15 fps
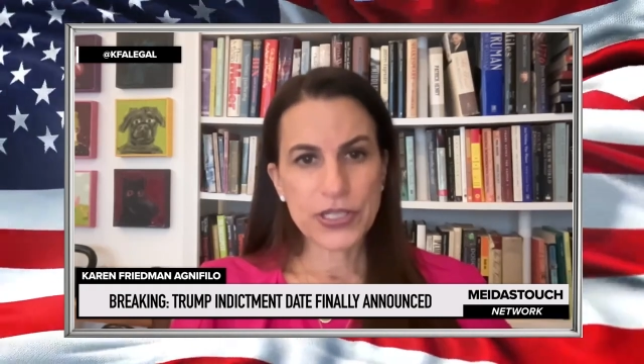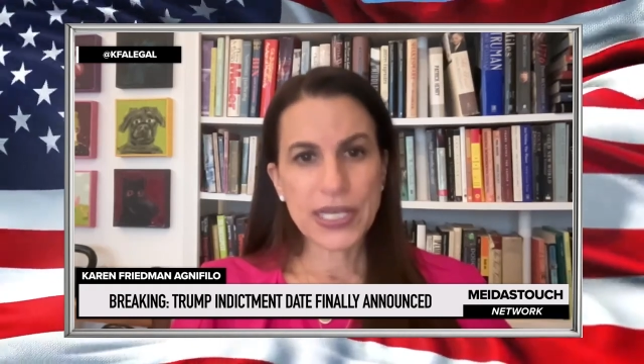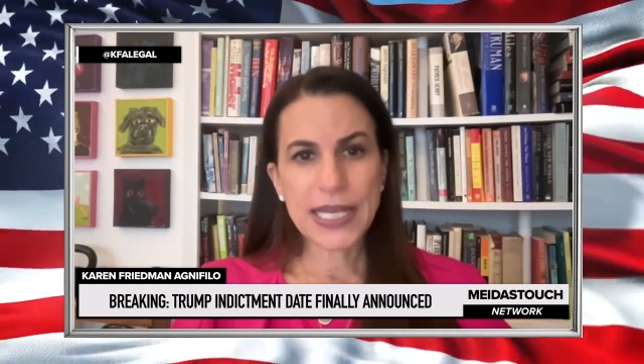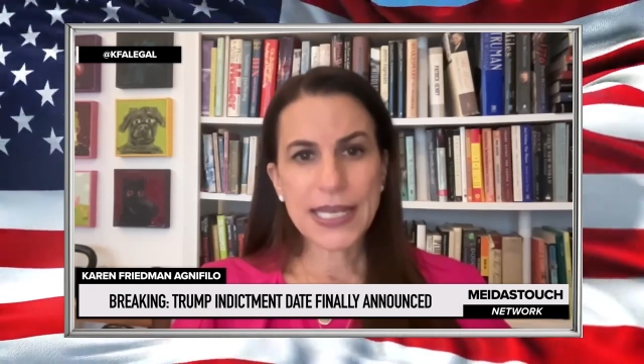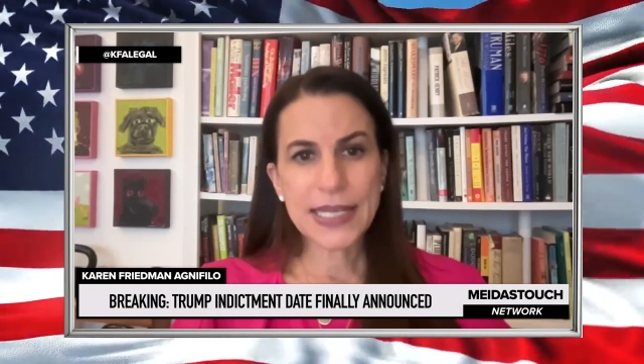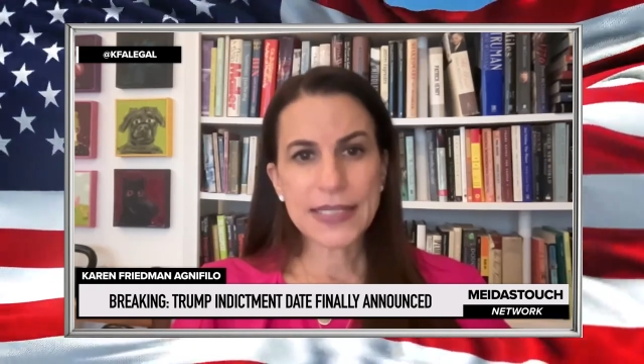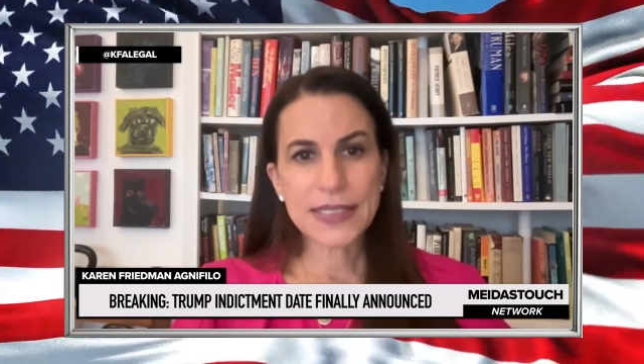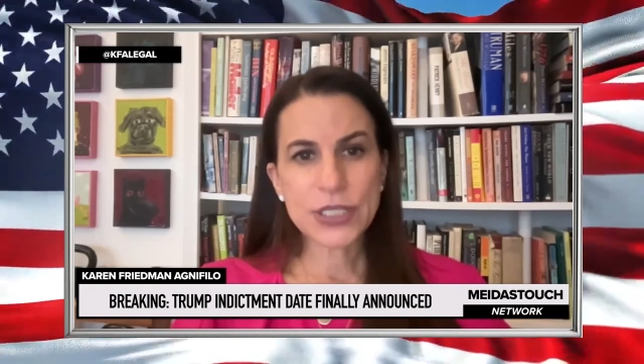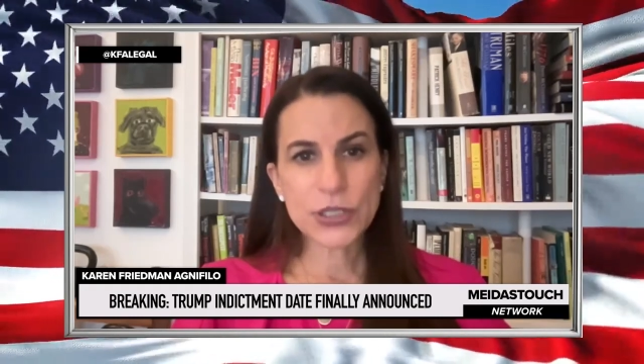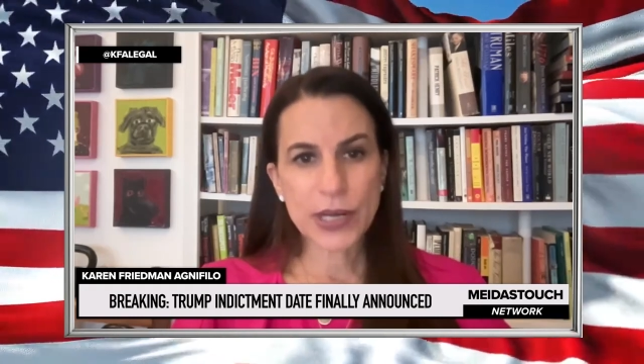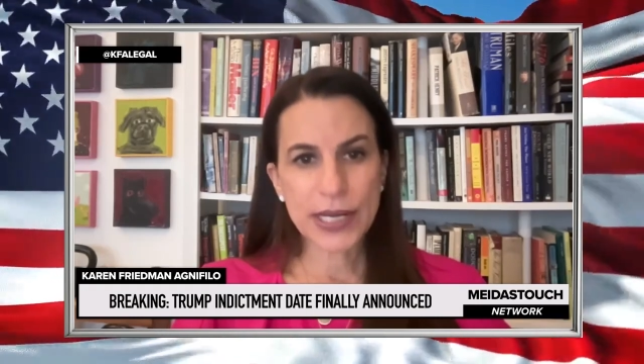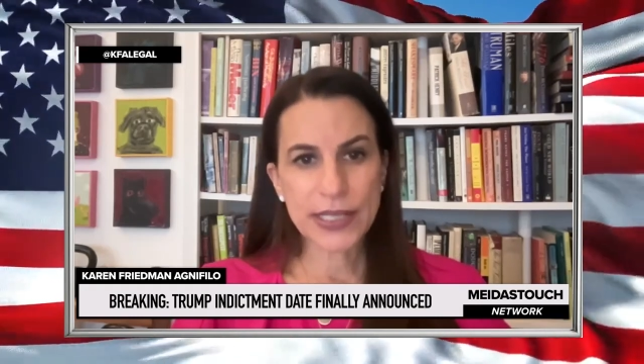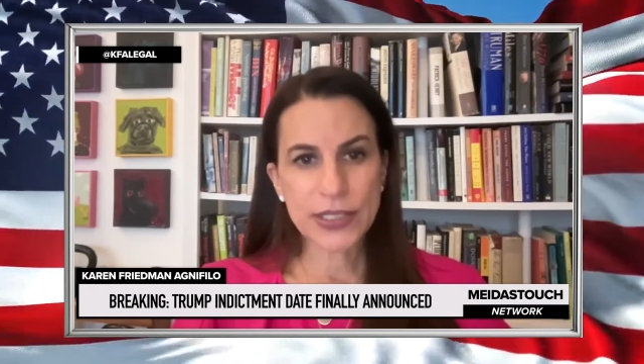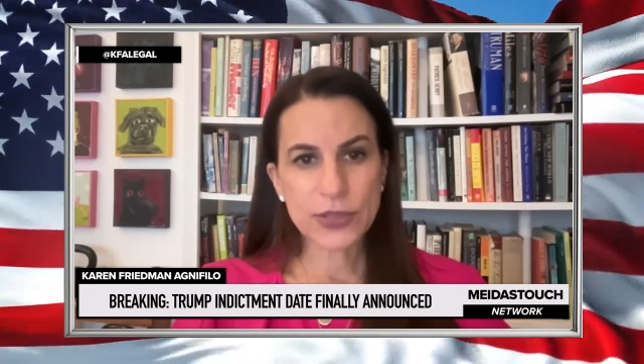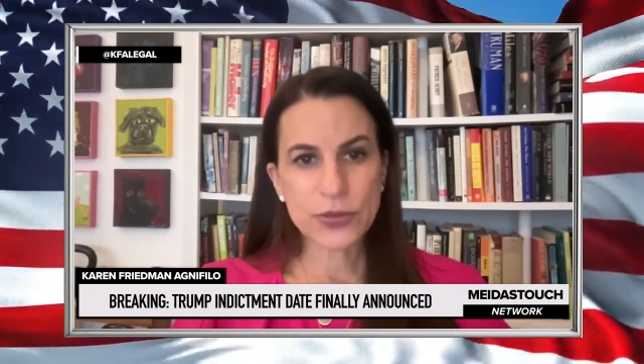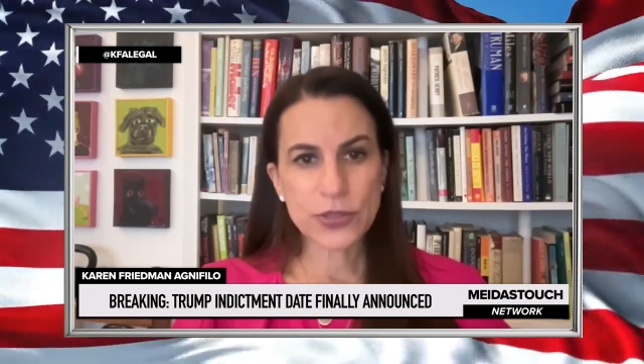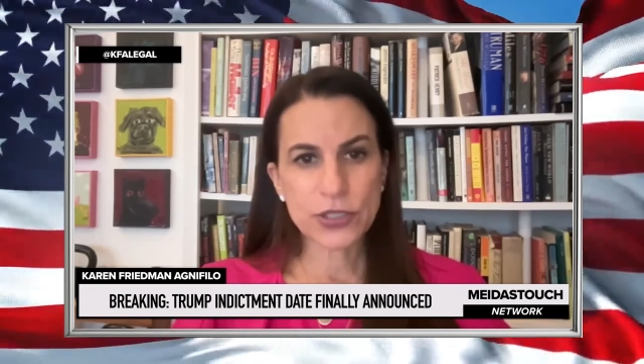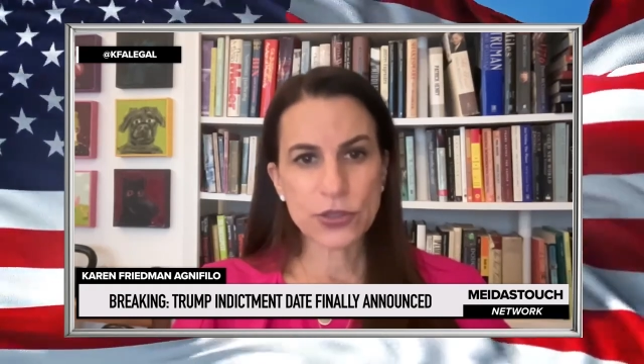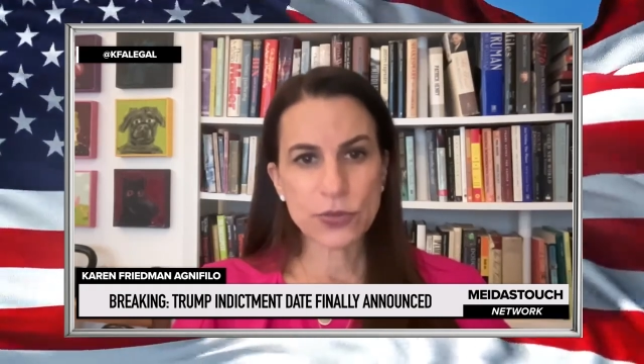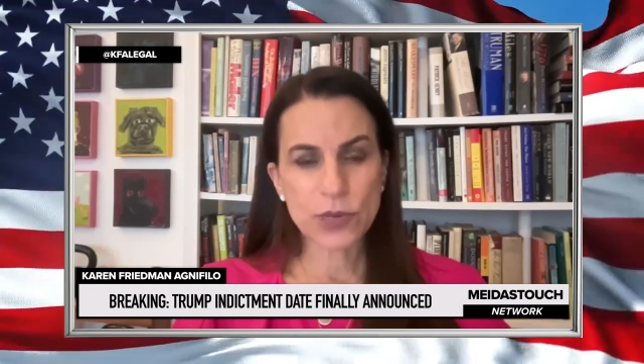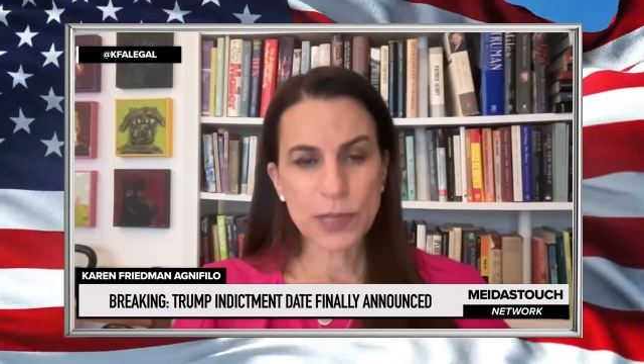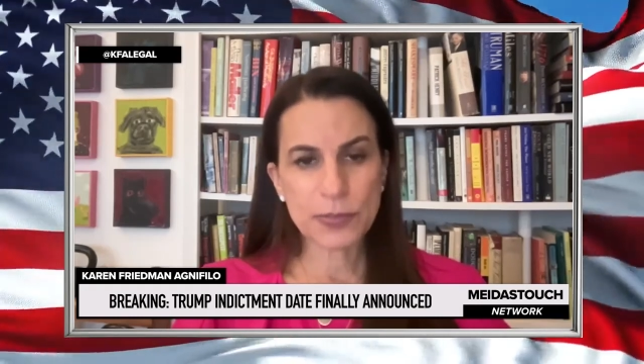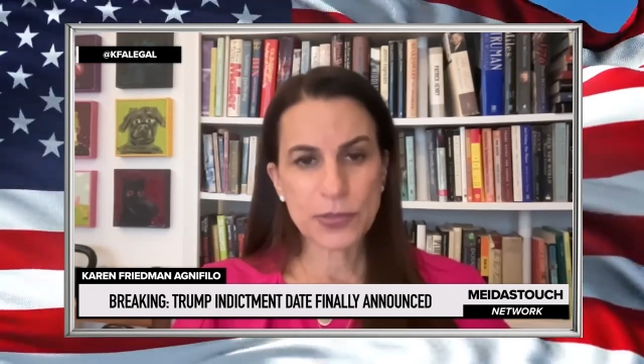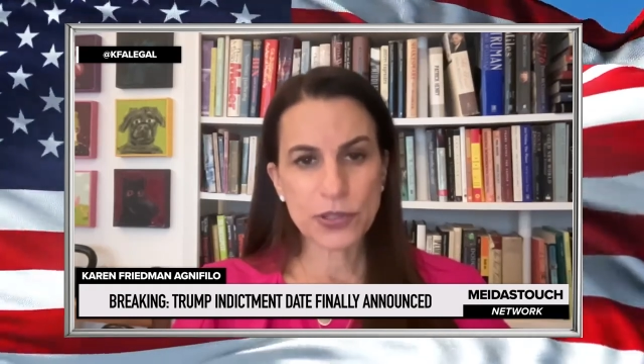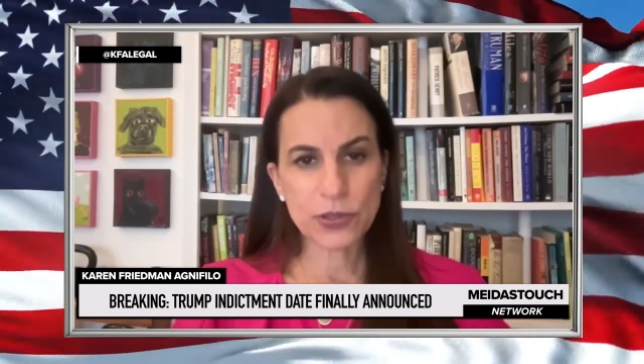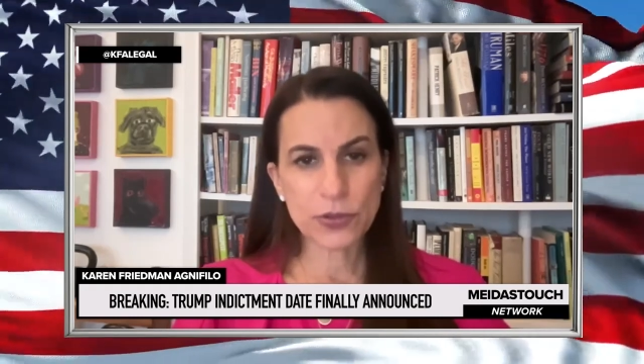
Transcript: He is trying to disrupt the